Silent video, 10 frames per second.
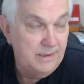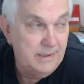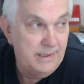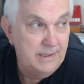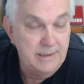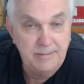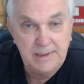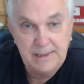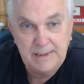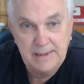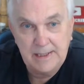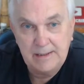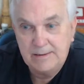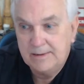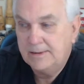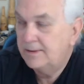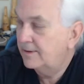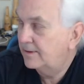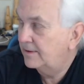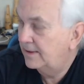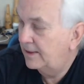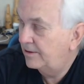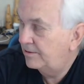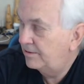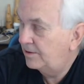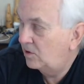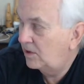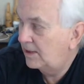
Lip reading: Then I get up and take a shower, go